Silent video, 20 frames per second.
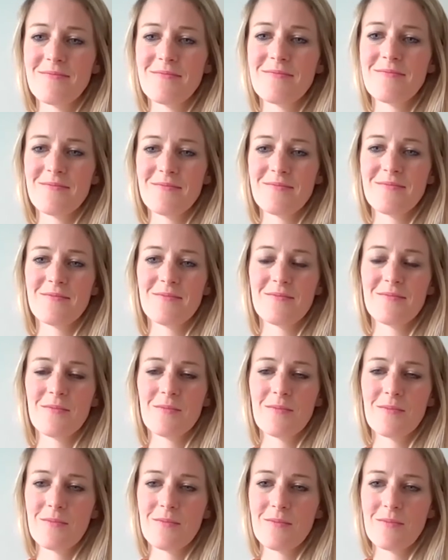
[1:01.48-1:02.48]

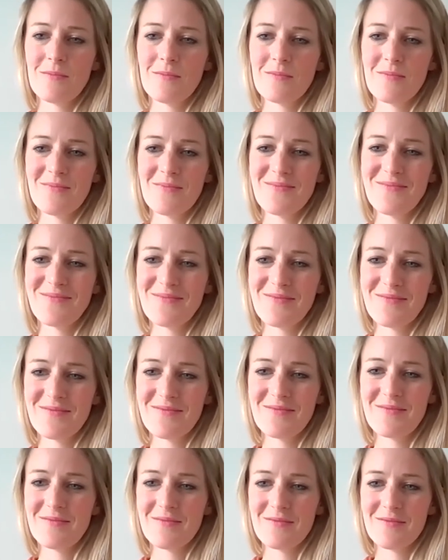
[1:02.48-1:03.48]

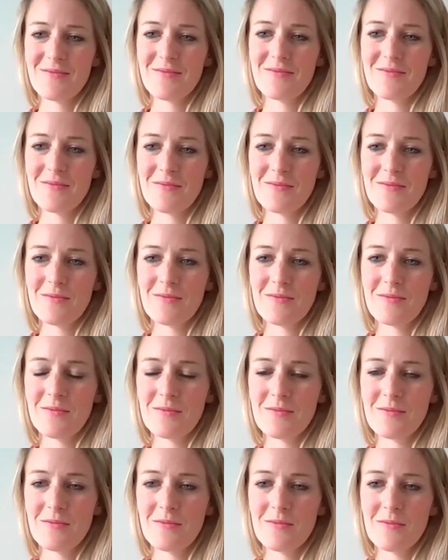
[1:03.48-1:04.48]

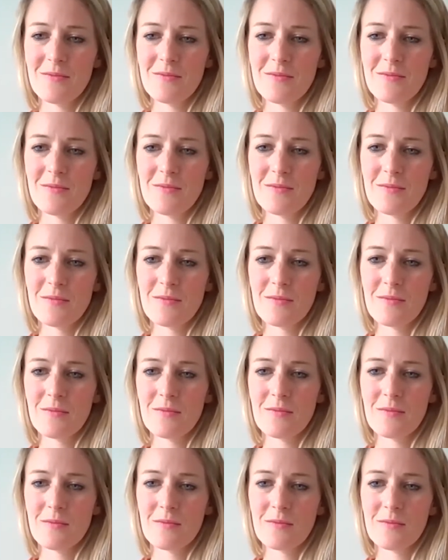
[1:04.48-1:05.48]

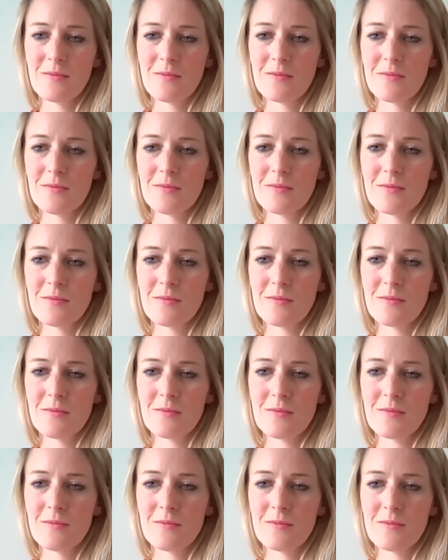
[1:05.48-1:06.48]

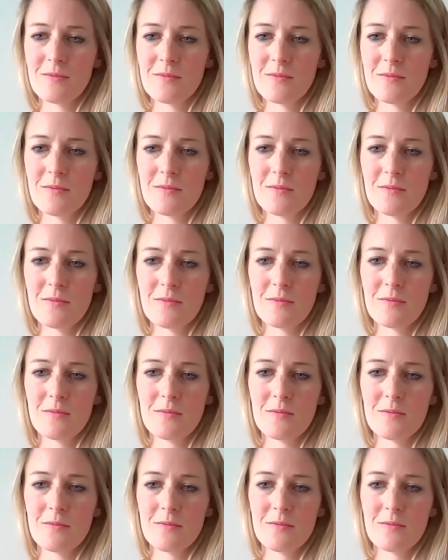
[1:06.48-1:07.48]

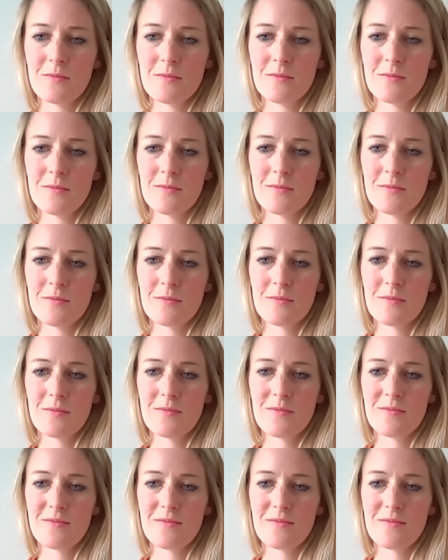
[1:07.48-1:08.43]
(silent)